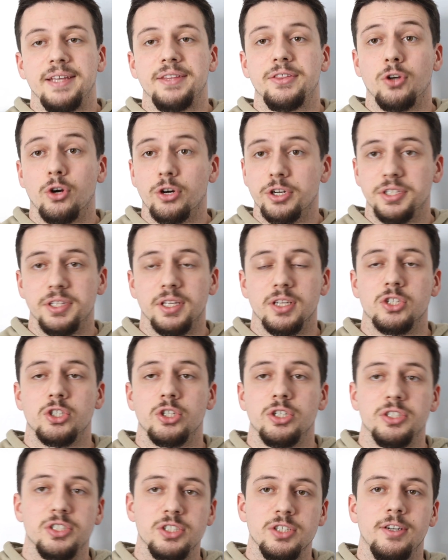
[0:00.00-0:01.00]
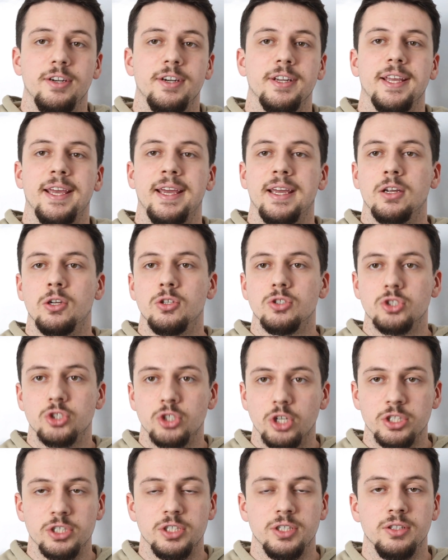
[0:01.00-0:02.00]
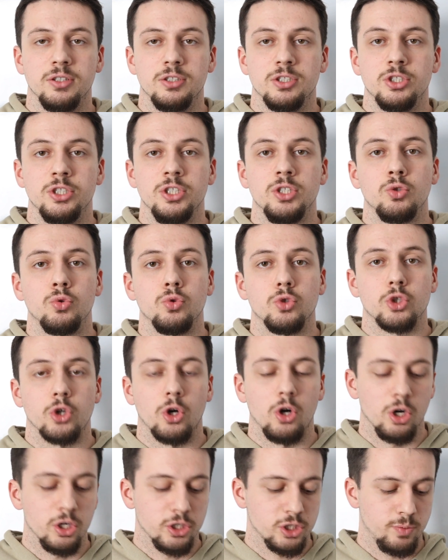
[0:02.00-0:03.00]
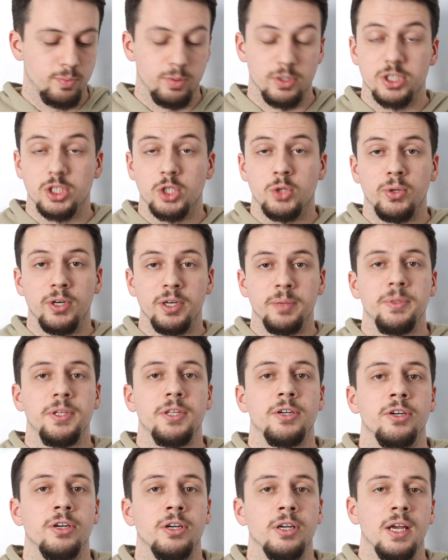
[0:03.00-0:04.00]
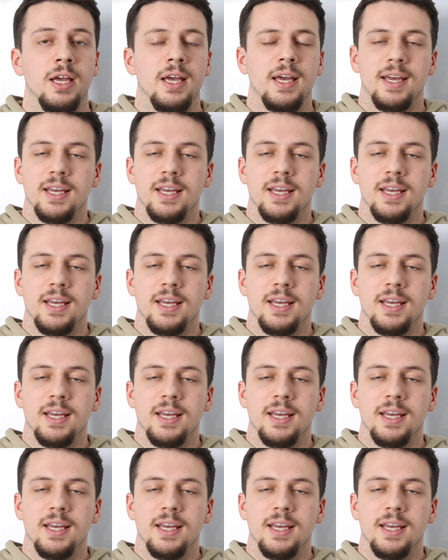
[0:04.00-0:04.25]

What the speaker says: in the architecture, engineering, and construction industry to charge per square meter,